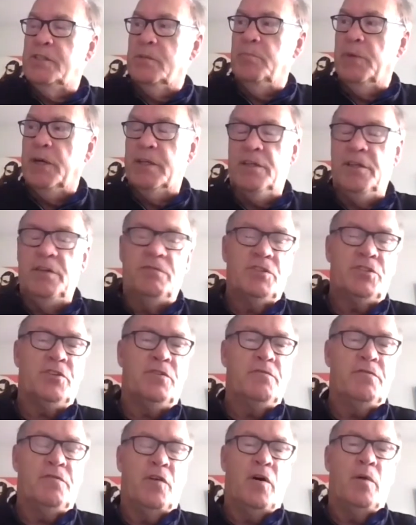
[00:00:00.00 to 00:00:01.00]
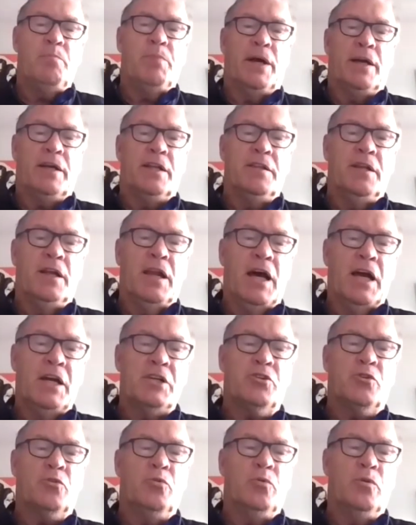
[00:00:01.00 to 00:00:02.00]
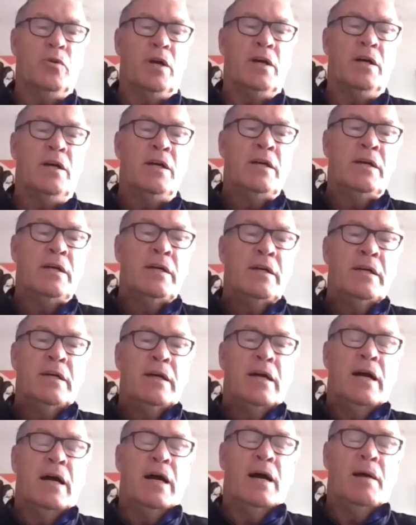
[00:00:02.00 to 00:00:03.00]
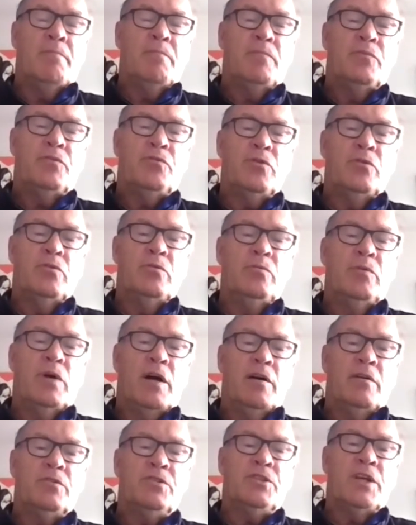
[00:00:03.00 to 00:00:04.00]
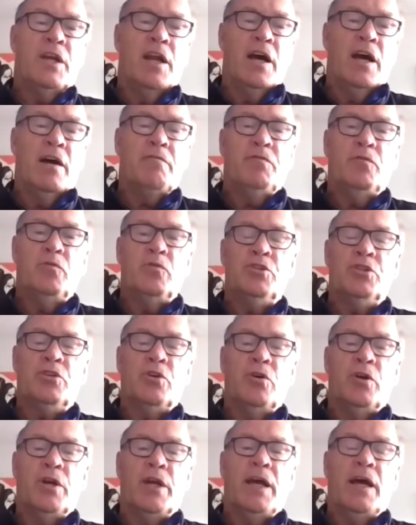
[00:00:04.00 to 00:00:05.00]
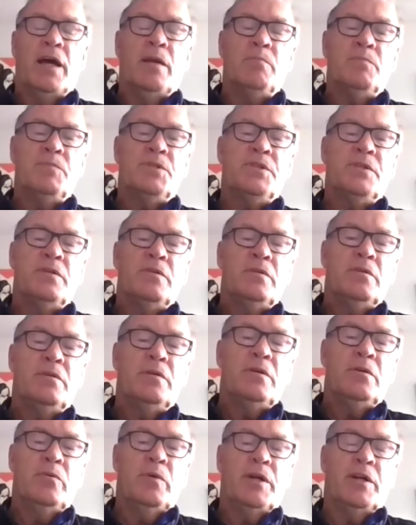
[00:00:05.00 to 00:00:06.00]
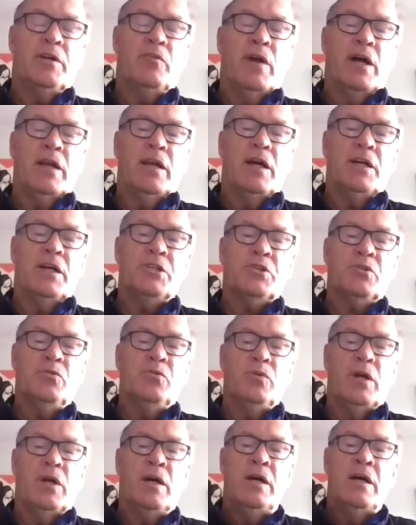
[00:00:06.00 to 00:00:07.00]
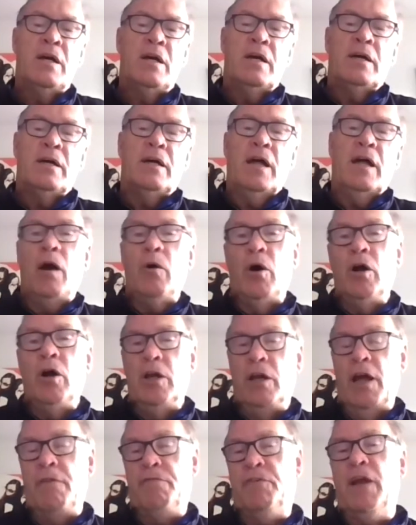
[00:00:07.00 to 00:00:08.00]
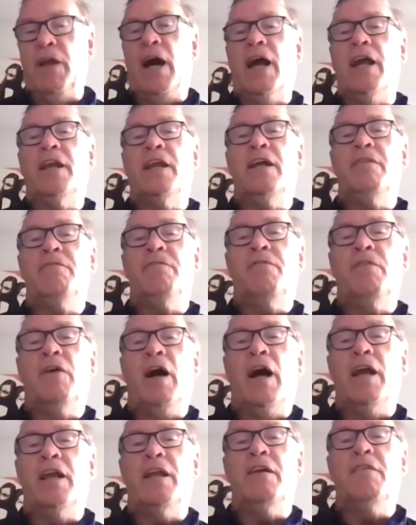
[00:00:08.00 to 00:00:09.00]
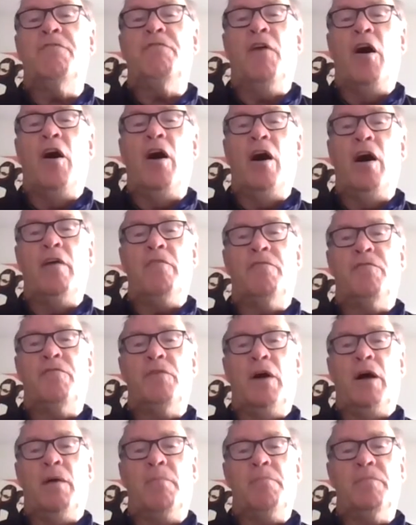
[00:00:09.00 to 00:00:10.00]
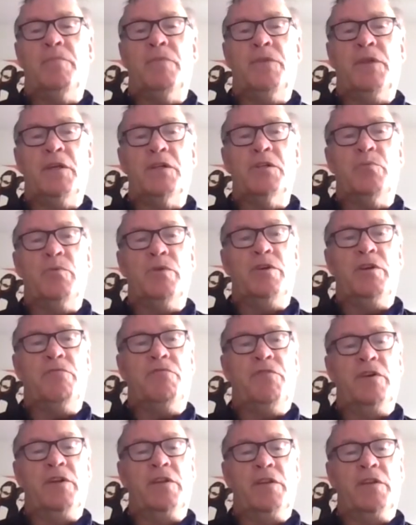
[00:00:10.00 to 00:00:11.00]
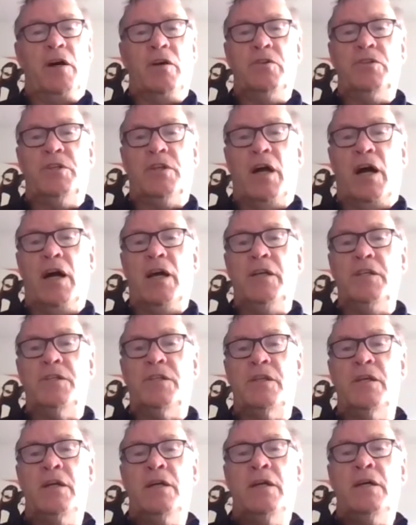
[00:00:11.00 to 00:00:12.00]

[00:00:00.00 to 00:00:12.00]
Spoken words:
a magnificent fight back in the last quarter through our centre half forward, Scotty Adams, who had a great last quarter. Now, I left 85. Things were different in those days.